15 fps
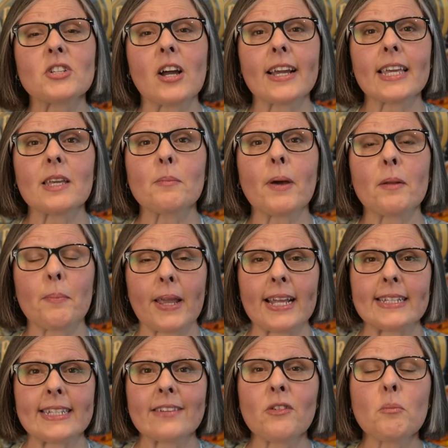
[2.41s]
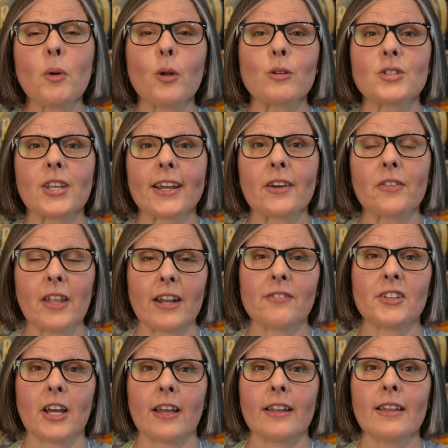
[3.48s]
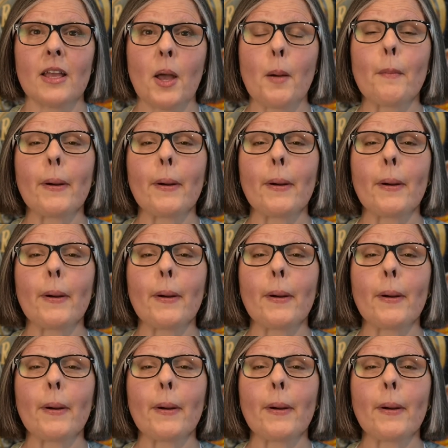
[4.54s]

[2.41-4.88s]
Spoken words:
talking about a painting of a motorcycle that I've done